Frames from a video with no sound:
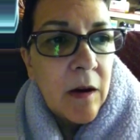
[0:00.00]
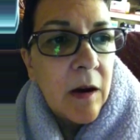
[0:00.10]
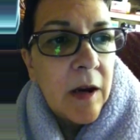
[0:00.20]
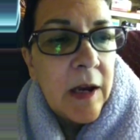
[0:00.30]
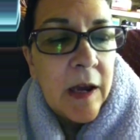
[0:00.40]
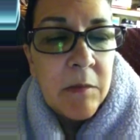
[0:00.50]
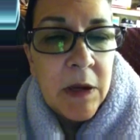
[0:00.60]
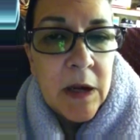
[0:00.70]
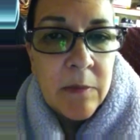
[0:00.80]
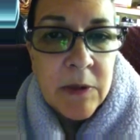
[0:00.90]
I had
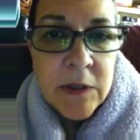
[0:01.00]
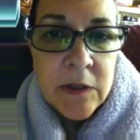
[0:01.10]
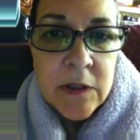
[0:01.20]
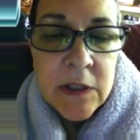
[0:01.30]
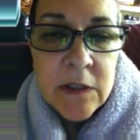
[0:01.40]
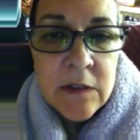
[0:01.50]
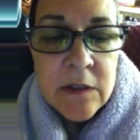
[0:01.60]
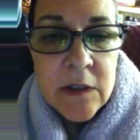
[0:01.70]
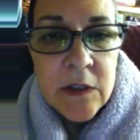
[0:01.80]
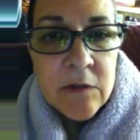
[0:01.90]
my opportunity to
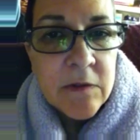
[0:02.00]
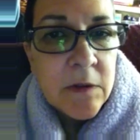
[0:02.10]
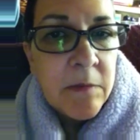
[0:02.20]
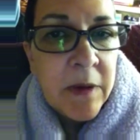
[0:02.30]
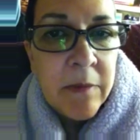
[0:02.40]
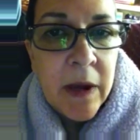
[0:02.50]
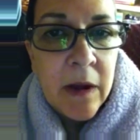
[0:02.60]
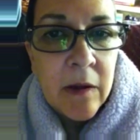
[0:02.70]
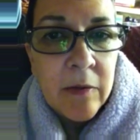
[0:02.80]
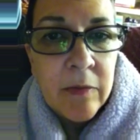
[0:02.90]
see you for med-mal.